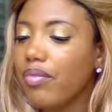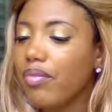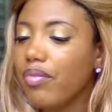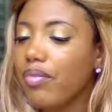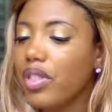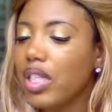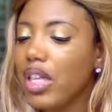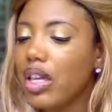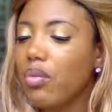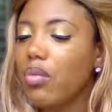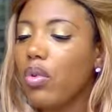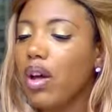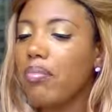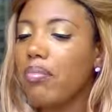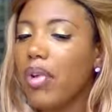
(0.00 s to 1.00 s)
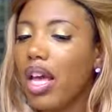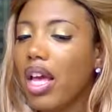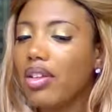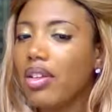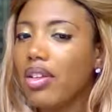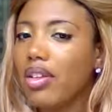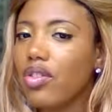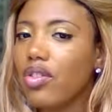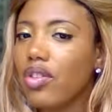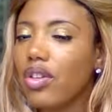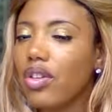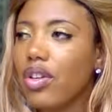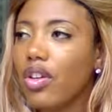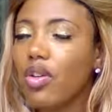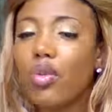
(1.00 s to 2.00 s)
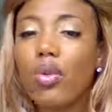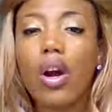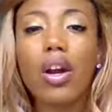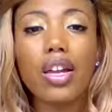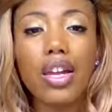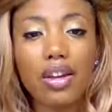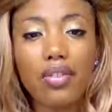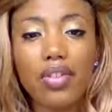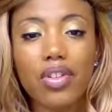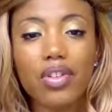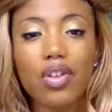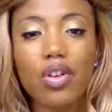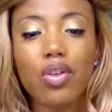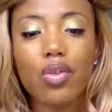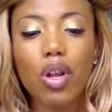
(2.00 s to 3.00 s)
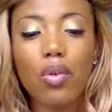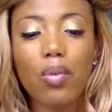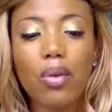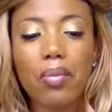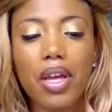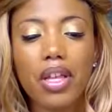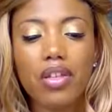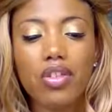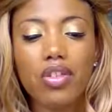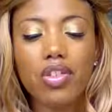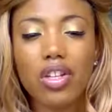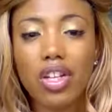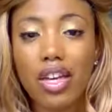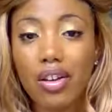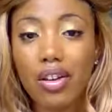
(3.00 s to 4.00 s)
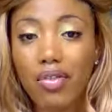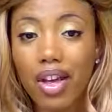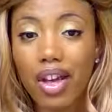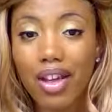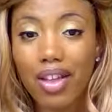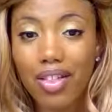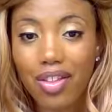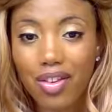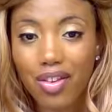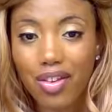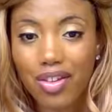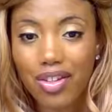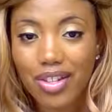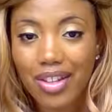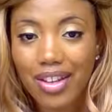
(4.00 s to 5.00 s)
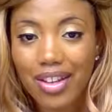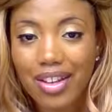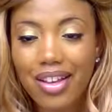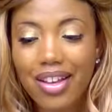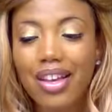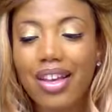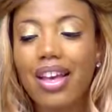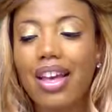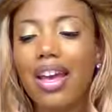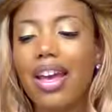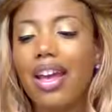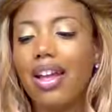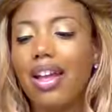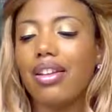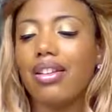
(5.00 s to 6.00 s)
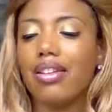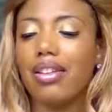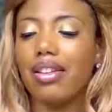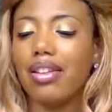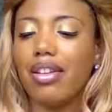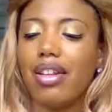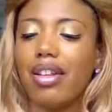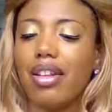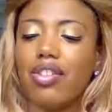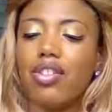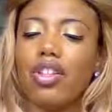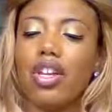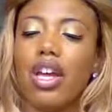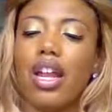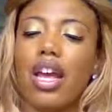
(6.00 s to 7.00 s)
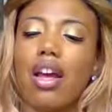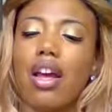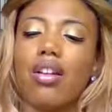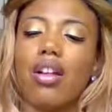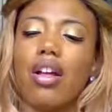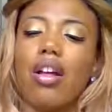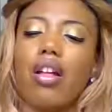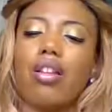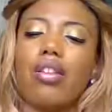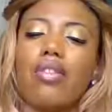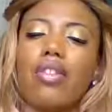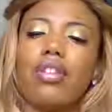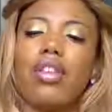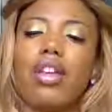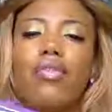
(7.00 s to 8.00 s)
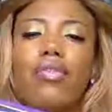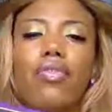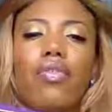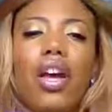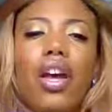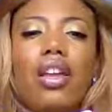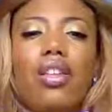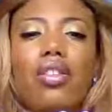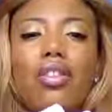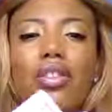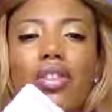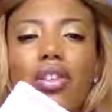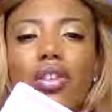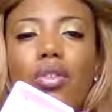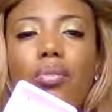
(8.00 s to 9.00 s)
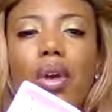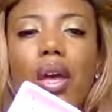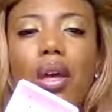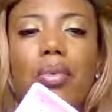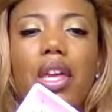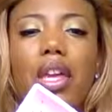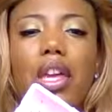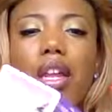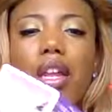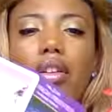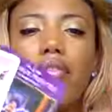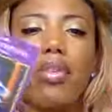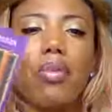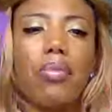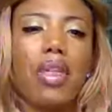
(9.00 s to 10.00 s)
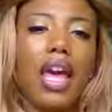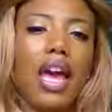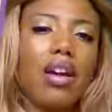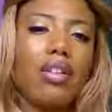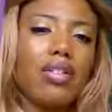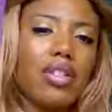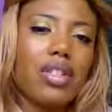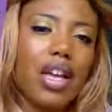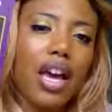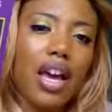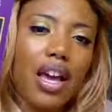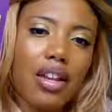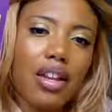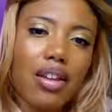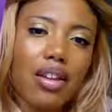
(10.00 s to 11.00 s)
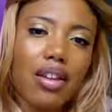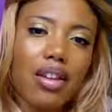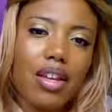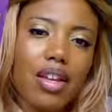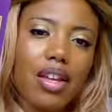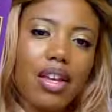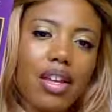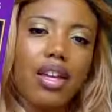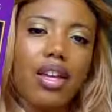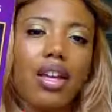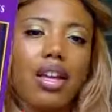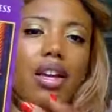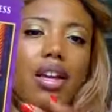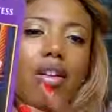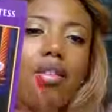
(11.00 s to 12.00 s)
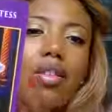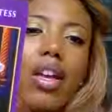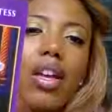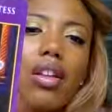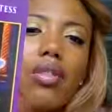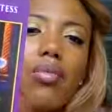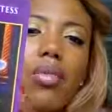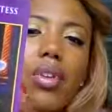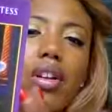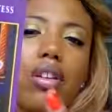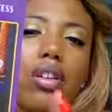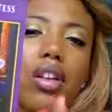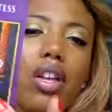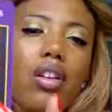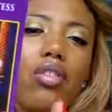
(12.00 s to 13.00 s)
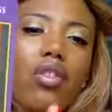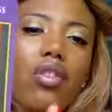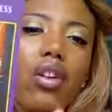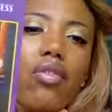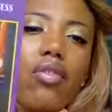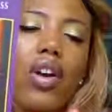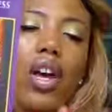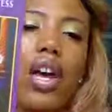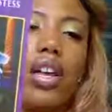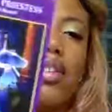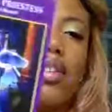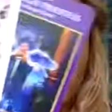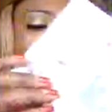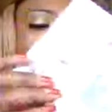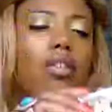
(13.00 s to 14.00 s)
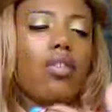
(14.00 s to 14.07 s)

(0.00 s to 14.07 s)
see what message you are given so you know what message to give others, and shut out all of this advice you may be getting from the outside and go inward. Get your advice